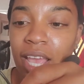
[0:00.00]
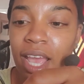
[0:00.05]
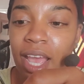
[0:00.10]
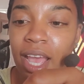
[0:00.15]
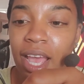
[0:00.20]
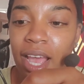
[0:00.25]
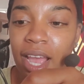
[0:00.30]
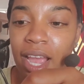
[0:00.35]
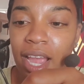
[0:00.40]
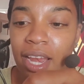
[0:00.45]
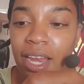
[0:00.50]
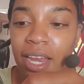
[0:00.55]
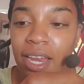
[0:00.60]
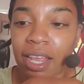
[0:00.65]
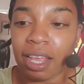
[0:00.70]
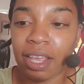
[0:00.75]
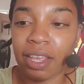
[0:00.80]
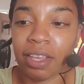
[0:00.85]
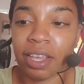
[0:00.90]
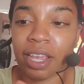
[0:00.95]
and
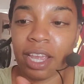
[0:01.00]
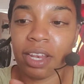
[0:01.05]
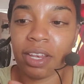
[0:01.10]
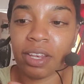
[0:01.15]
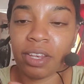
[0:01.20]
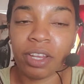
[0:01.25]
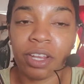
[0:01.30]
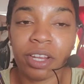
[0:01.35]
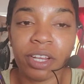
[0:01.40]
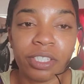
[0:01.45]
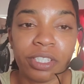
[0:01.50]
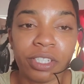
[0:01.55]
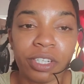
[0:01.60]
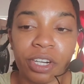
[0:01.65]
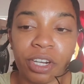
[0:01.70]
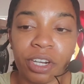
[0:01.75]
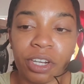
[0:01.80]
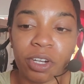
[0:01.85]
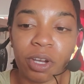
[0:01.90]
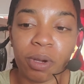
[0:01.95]
you can
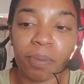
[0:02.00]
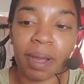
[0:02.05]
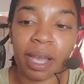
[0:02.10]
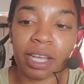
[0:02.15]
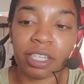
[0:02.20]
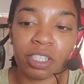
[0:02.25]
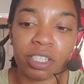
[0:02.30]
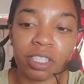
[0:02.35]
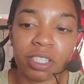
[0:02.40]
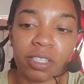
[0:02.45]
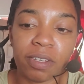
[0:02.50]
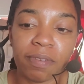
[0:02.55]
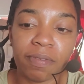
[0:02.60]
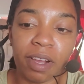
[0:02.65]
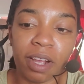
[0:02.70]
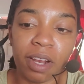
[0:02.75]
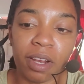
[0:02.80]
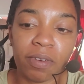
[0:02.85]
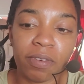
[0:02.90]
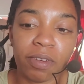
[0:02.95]
turn up, adjust the
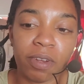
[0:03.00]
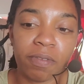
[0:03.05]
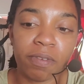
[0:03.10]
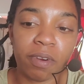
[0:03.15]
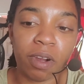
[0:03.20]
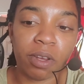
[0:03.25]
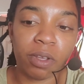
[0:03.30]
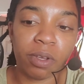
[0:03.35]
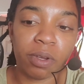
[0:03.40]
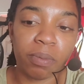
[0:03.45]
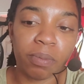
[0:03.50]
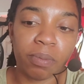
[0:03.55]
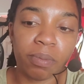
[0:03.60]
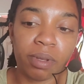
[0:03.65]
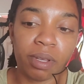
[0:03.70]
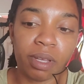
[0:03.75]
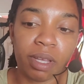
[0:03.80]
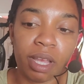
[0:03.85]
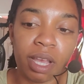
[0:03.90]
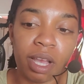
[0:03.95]
volume,
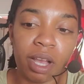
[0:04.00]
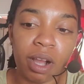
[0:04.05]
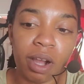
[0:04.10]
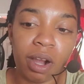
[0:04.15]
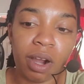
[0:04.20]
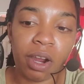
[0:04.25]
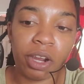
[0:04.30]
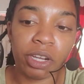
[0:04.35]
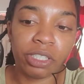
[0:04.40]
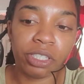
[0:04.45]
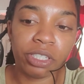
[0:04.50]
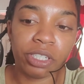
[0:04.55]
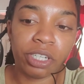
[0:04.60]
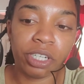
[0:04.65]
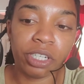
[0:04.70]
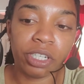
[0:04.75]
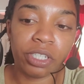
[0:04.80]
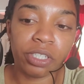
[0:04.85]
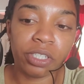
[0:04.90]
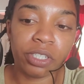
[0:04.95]
or turn
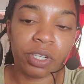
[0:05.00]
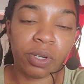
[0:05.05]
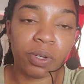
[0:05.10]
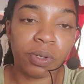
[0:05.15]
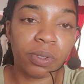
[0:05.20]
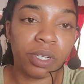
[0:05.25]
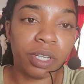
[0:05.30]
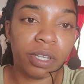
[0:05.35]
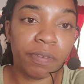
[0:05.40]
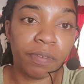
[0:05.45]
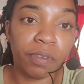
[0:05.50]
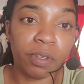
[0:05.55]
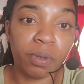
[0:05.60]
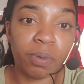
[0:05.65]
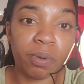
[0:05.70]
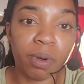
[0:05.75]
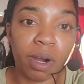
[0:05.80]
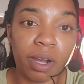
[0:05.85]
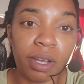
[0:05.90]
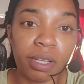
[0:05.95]
it down if you
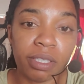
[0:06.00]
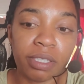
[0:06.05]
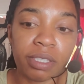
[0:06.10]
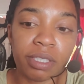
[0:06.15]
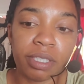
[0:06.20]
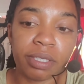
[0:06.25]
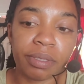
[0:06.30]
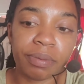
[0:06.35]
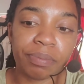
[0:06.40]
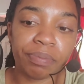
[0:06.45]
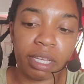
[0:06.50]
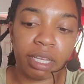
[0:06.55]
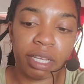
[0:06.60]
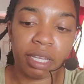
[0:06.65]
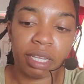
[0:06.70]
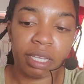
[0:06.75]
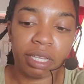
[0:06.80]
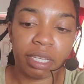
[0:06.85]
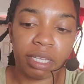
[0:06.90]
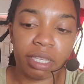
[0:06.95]
want.
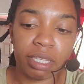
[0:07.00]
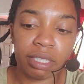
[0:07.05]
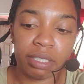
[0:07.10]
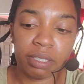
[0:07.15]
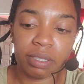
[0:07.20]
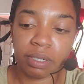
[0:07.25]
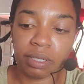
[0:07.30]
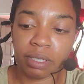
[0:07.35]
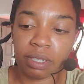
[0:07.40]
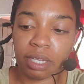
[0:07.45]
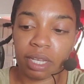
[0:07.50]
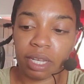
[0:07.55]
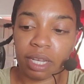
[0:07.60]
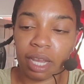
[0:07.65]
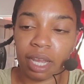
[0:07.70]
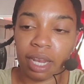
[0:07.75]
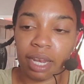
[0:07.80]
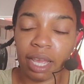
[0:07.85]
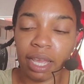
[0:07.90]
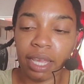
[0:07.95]
So I
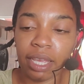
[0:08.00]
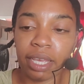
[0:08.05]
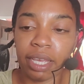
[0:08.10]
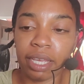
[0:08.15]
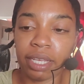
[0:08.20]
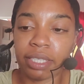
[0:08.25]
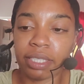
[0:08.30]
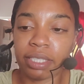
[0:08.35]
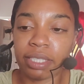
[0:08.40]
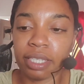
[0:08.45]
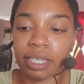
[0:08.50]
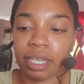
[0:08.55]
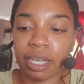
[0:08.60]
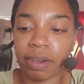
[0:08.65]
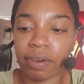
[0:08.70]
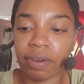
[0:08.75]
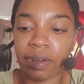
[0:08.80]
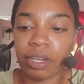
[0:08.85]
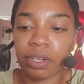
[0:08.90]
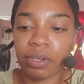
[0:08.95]
like it, I
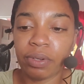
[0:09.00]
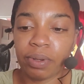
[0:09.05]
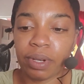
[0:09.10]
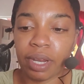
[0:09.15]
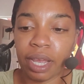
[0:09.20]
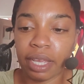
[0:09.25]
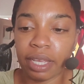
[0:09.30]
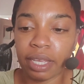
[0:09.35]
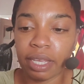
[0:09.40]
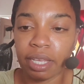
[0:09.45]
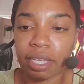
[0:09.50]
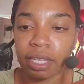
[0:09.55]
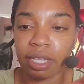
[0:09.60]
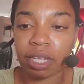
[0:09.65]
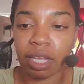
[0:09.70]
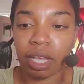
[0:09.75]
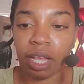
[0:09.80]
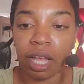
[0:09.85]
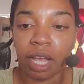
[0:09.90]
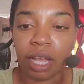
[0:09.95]
really do like it.
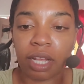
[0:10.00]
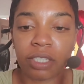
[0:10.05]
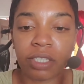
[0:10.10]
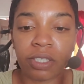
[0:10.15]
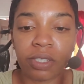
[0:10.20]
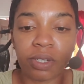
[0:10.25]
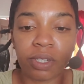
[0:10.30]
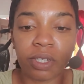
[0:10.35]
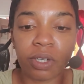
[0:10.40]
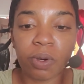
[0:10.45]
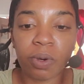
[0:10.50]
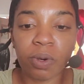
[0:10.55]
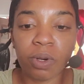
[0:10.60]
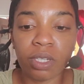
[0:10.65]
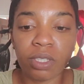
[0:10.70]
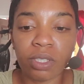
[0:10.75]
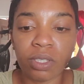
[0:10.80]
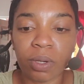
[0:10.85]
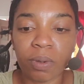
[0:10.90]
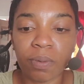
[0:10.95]
So the only
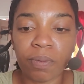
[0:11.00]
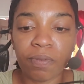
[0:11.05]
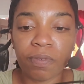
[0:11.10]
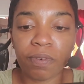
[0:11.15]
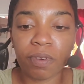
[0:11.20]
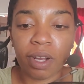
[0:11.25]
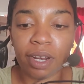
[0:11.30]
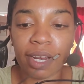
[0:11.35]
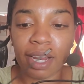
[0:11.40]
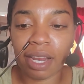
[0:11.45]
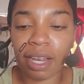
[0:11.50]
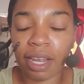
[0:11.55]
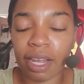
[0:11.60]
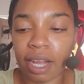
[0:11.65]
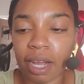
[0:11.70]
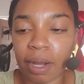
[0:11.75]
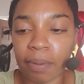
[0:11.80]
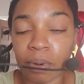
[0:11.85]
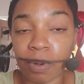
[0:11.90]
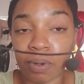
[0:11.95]
downfall
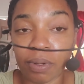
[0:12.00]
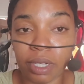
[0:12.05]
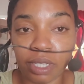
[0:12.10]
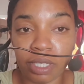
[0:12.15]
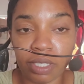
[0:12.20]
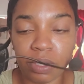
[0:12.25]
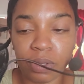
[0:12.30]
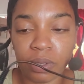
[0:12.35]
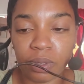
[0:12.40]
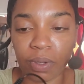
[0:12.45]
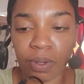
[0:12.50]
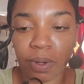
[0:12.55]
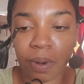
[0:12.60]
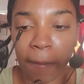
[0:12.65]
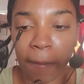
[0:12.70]
about this though,